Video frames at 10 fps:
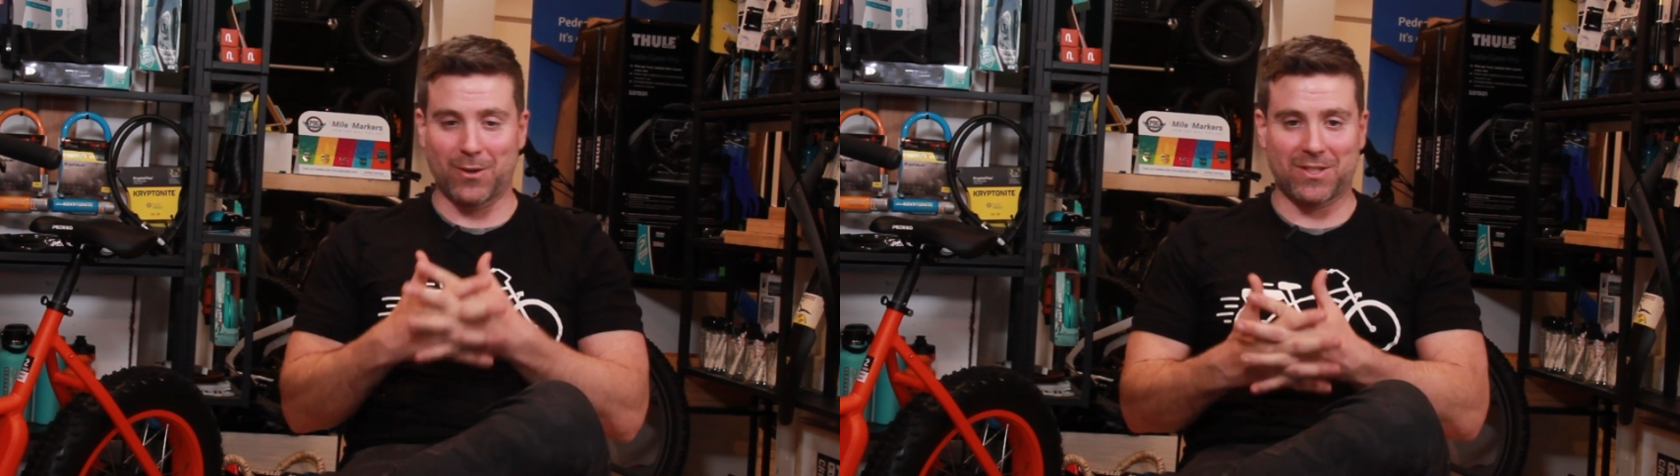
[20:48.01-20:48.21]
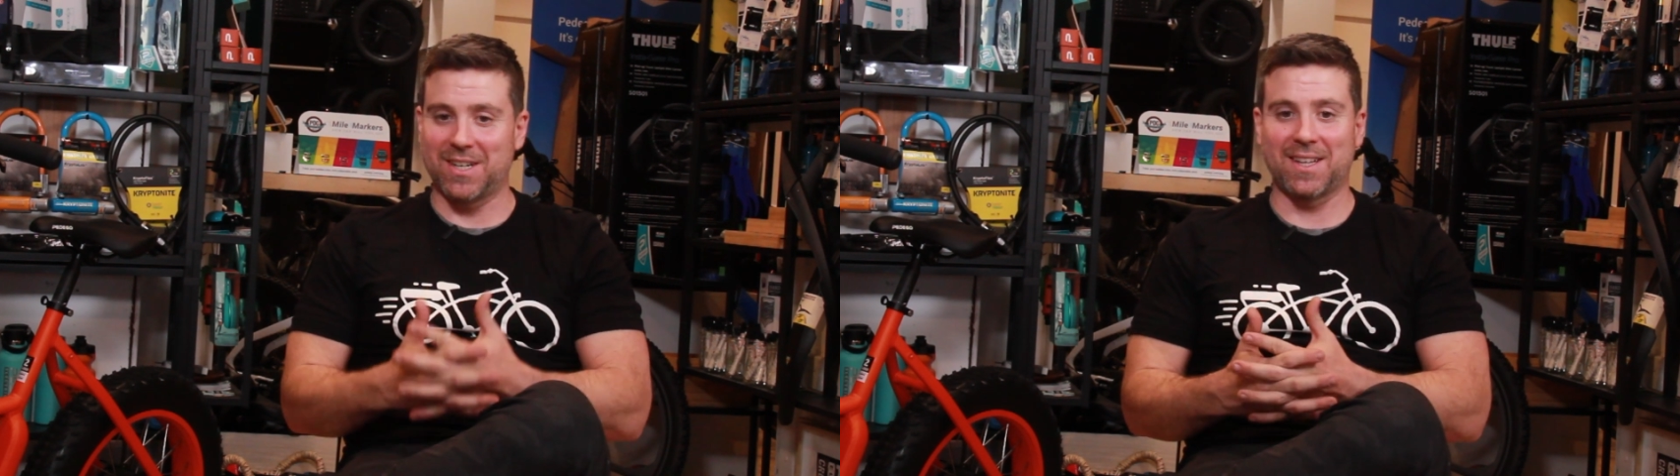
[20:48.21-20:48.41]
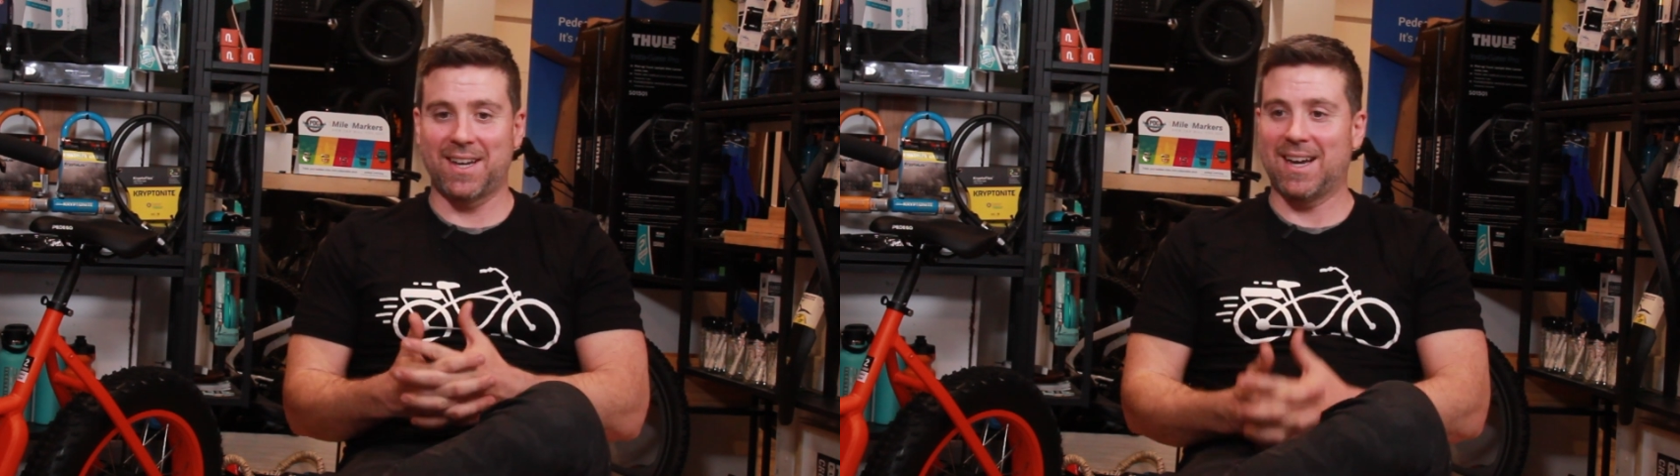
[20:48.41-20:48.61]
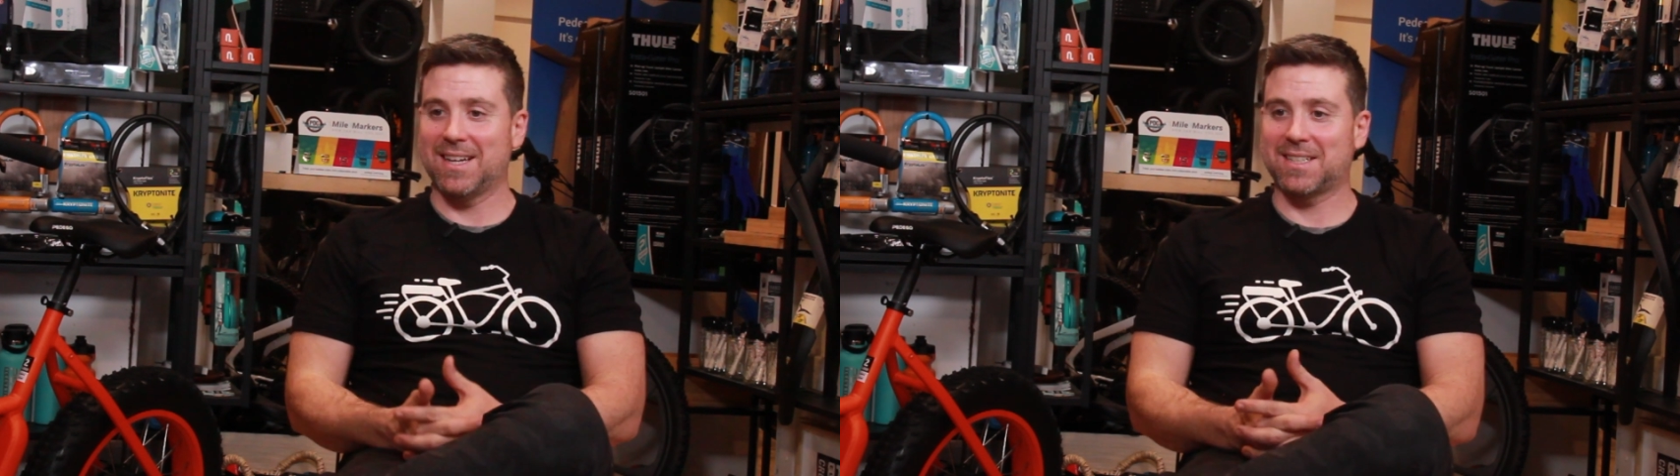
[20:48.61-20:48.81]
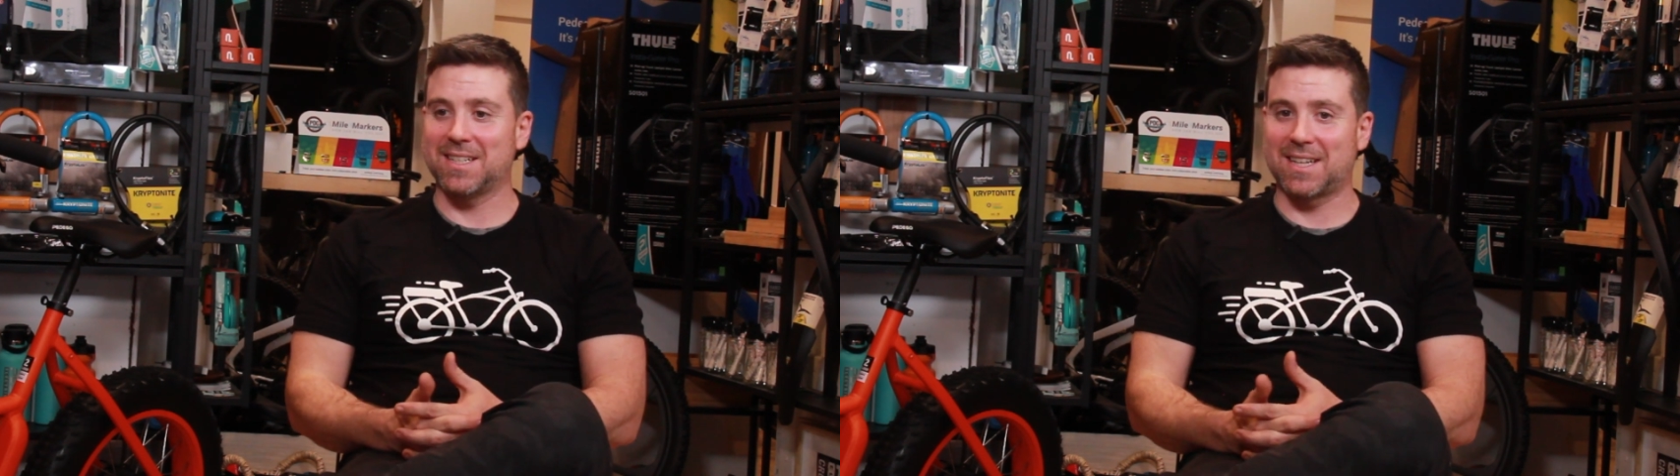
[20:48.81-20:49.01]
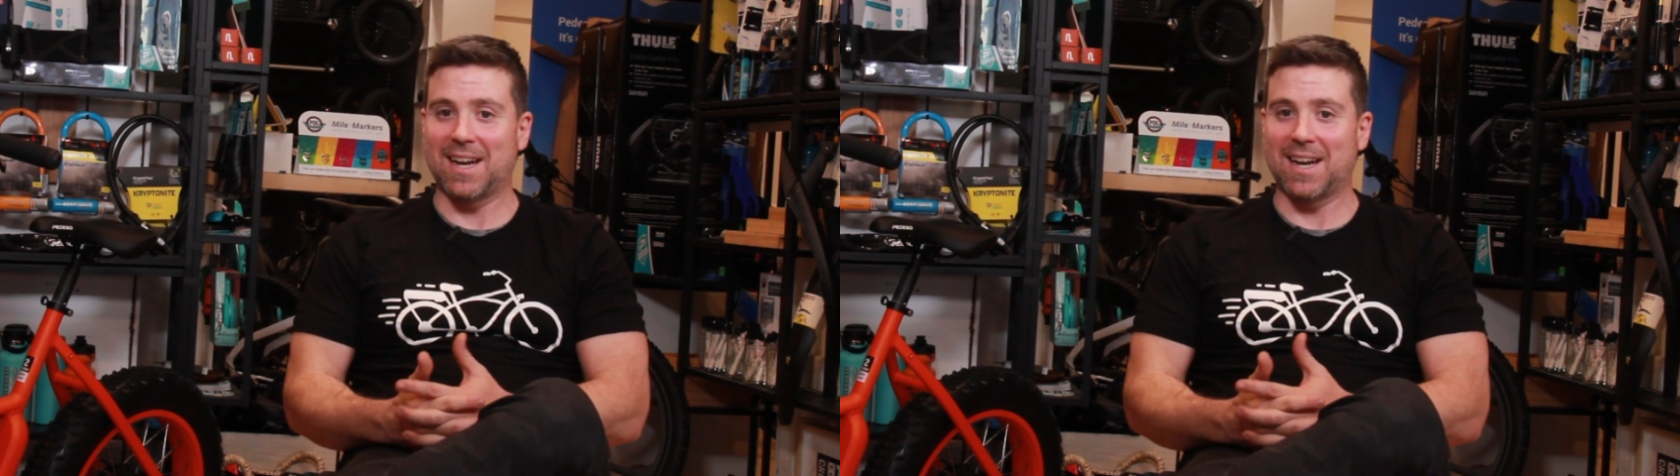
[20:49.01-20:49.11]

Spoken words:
first thing they ask is,